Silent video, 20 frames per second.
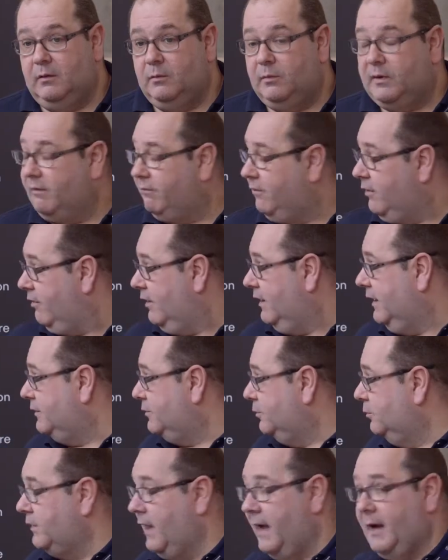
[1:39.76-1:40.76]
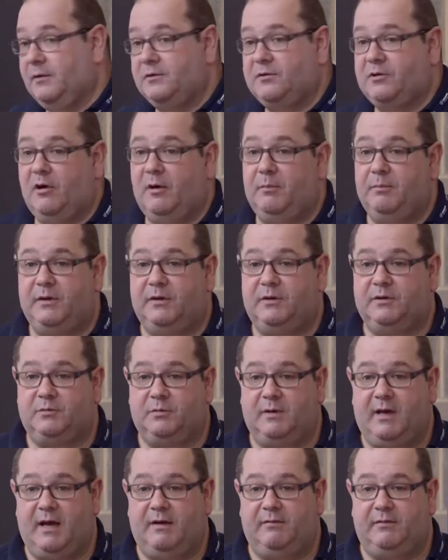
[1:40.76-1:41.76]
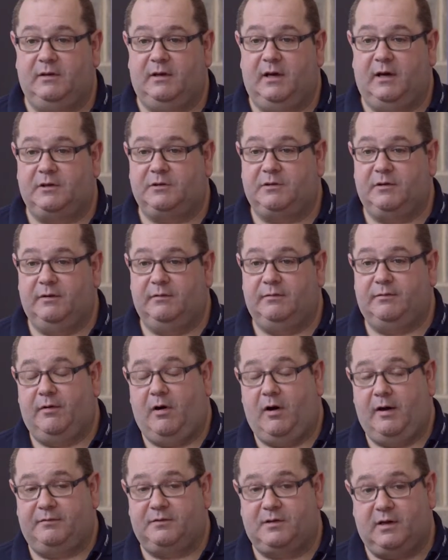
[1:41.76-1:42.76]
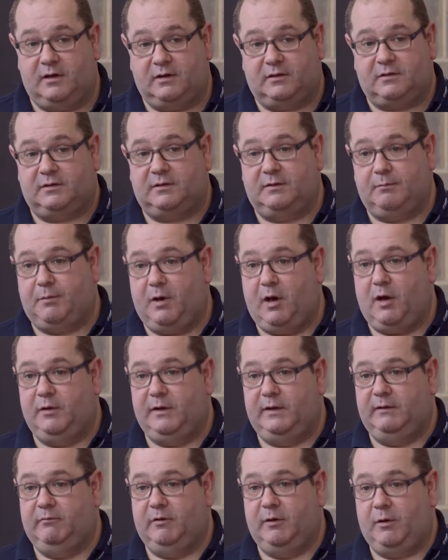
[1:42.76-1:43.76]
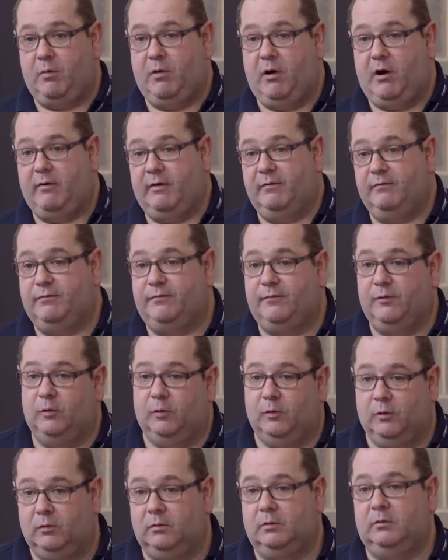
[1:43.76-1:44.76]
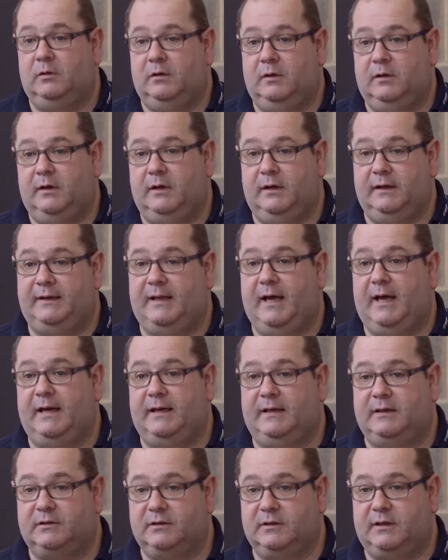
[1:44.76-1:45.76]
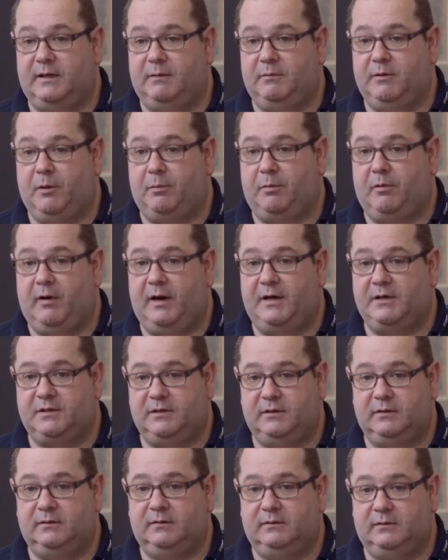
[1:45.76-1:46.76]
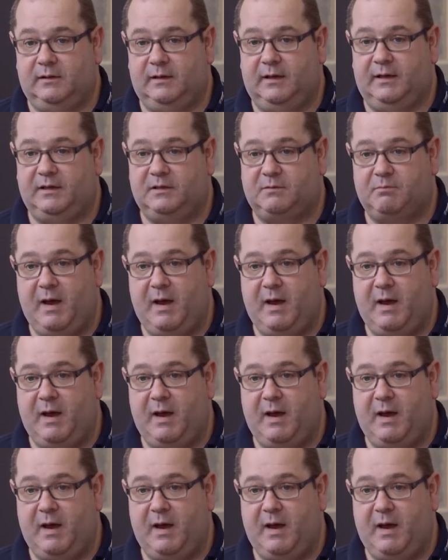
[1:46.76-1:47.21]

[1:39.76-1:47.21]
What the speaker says: We have very little downtime because we have the luxury of 5 tugs, but only requiring 4 a day to keep the operation at its